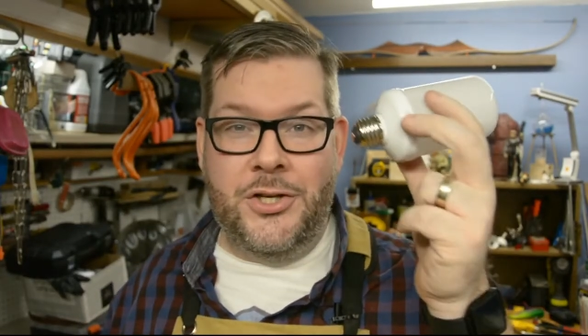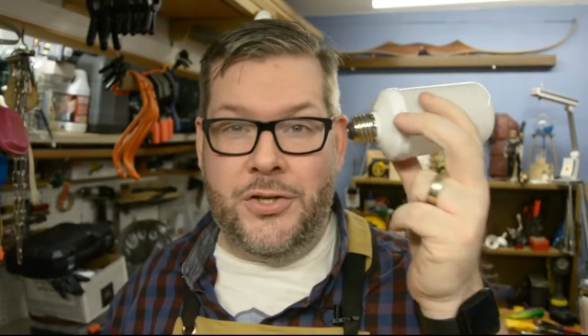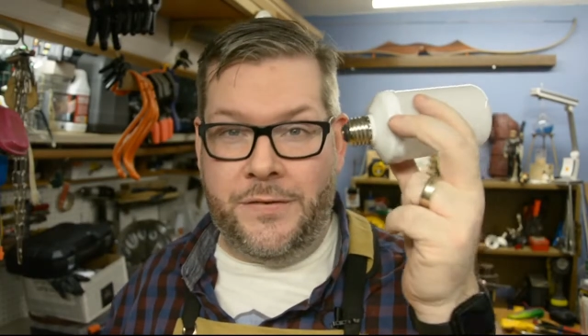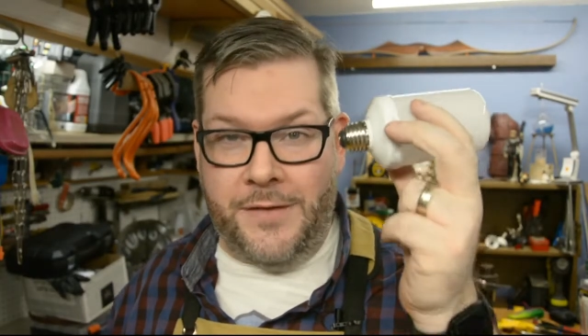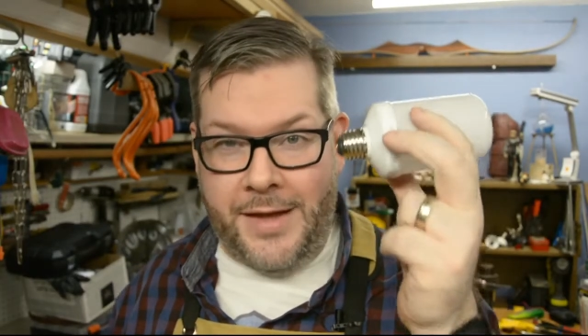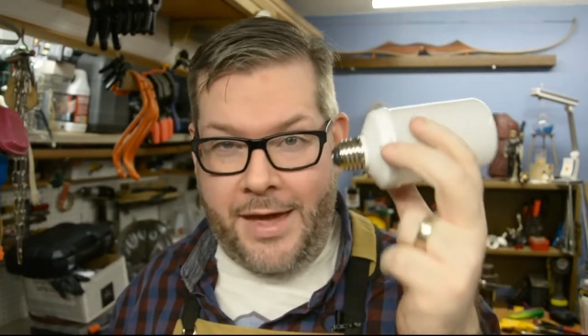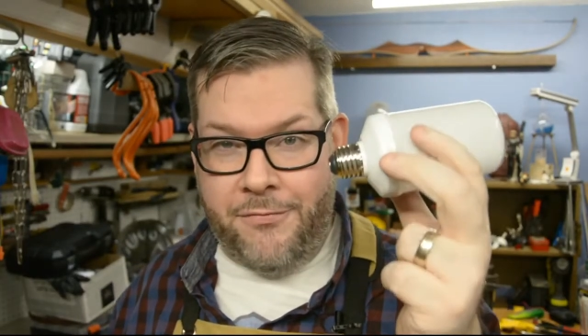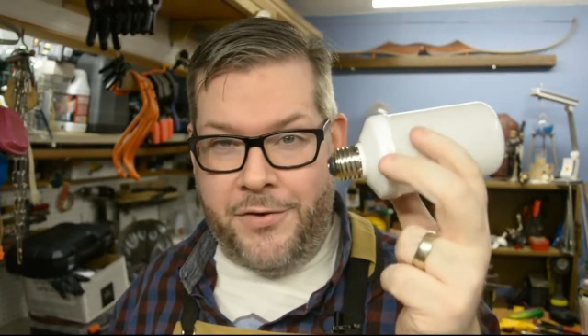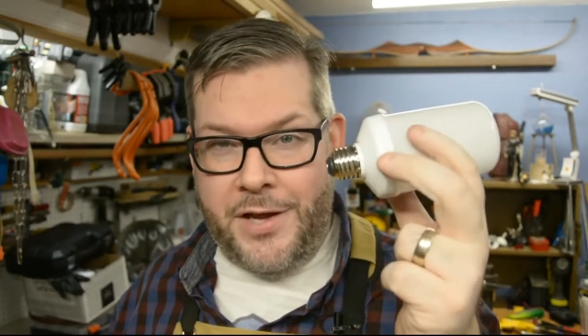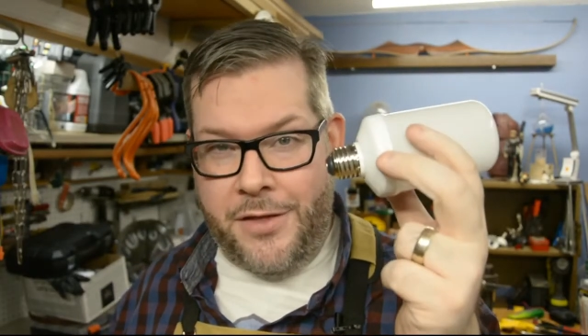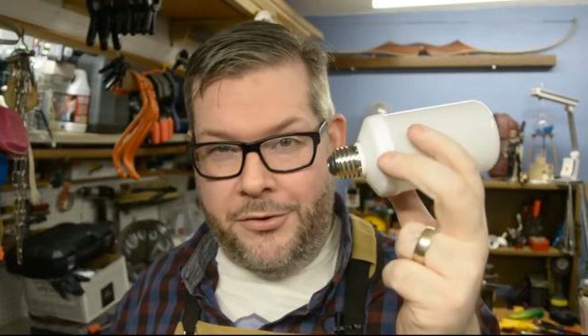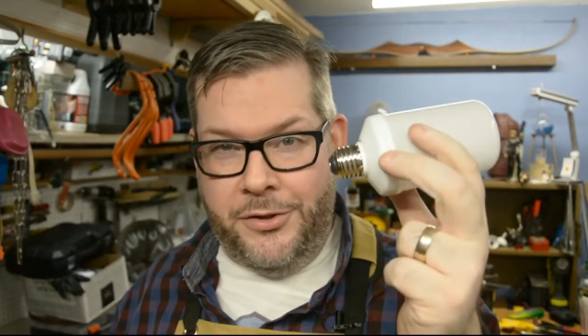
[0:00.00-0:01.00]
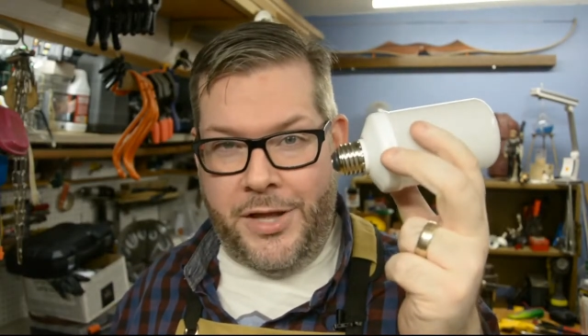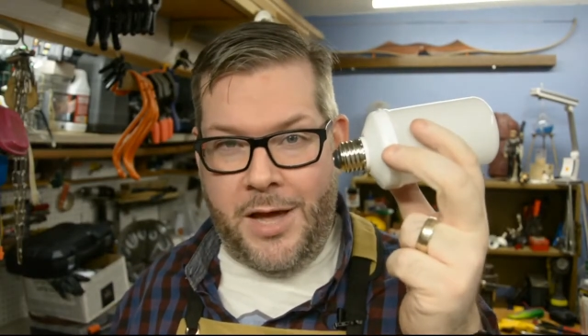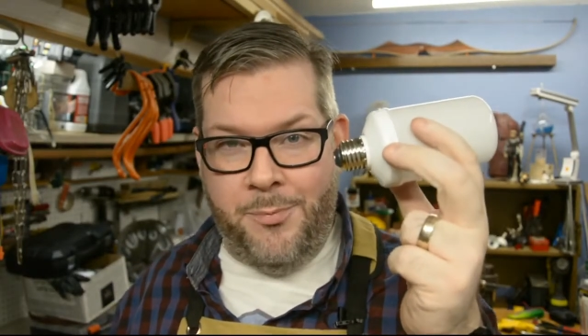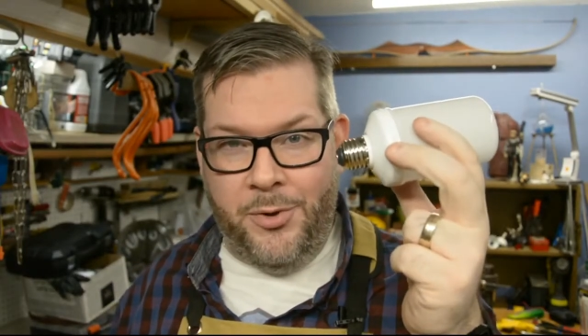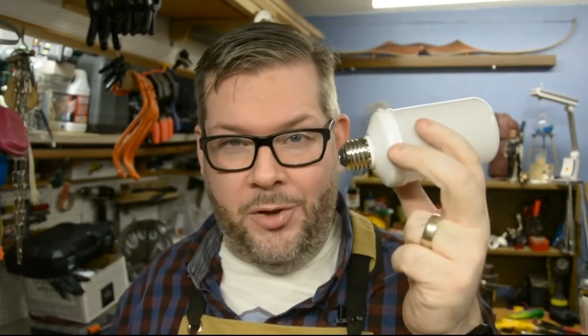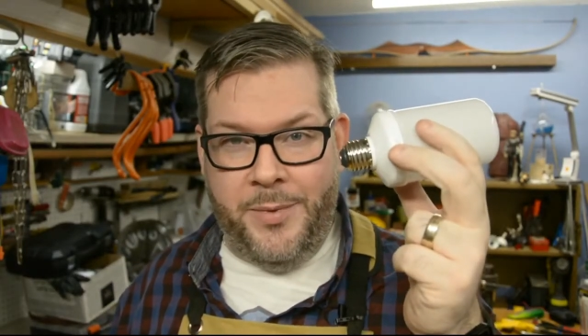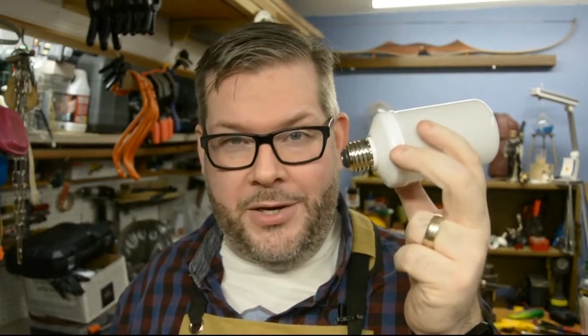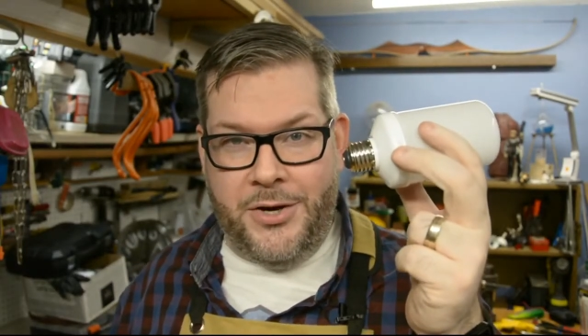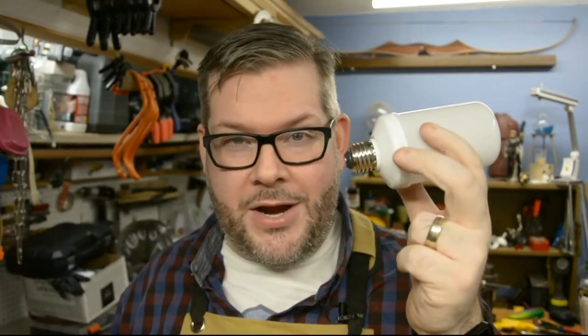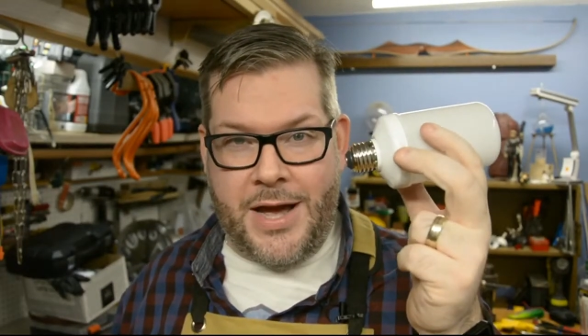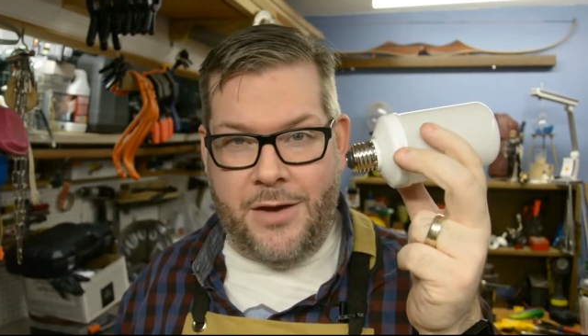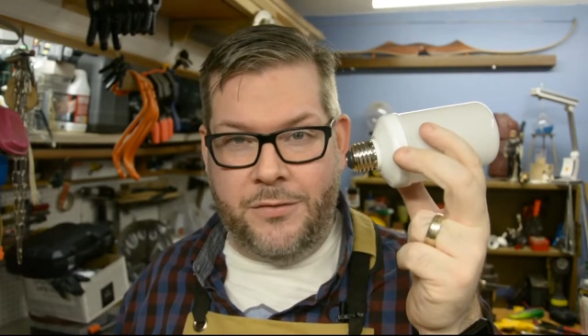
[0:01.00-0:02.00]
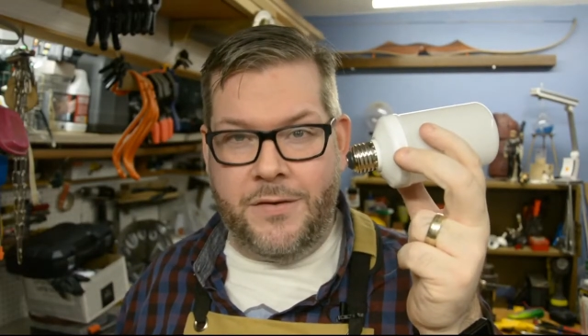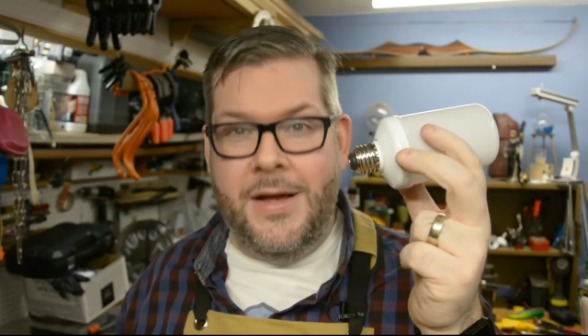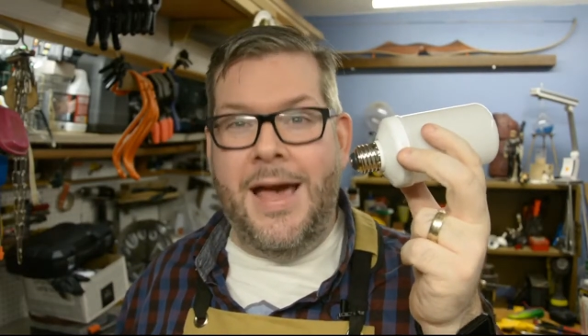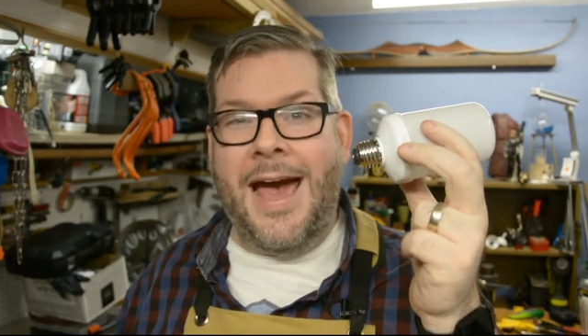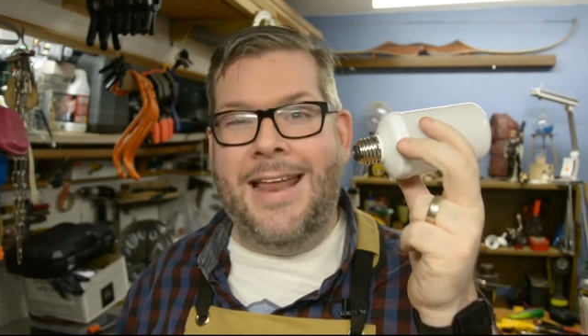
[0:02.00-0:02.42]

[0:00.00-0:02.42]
just like every other light bulb in your house.